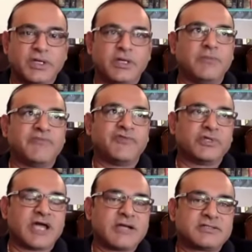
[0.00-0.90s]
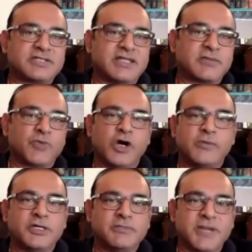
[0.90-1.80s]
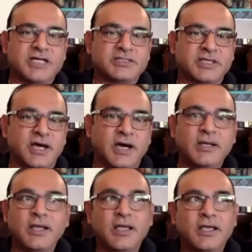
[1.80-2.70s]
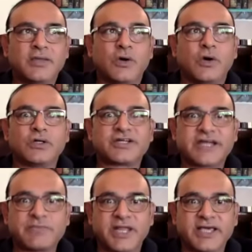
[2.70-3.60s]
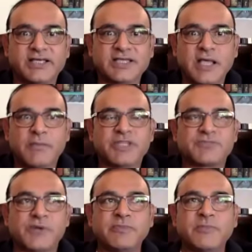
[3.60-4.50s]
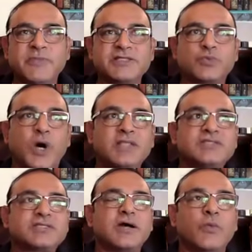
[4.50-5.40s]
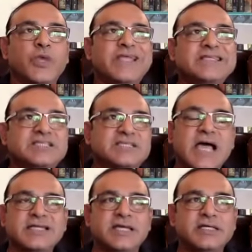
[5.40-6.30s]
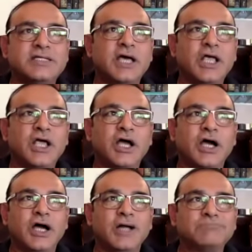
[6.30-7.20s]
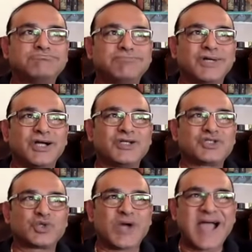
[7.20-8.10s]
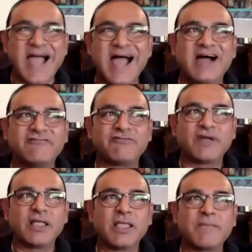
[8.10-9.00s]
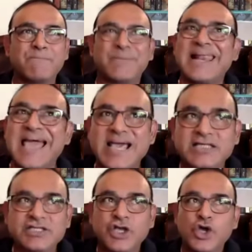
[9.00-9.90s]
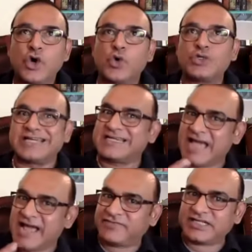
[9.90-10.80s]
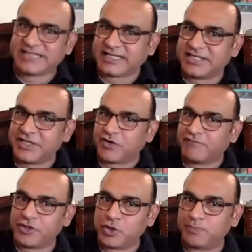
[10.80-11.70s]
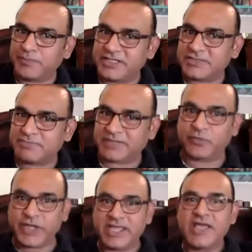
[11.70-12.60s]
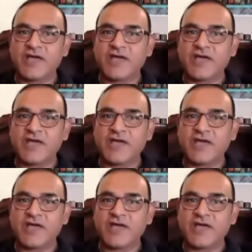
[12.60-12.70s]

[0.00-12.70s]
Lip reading: Before that, Sadiq Muhammad, Majid Khan, they were all great players. But the problem is, once we decided to have players who didn't have the technique of the openers, but we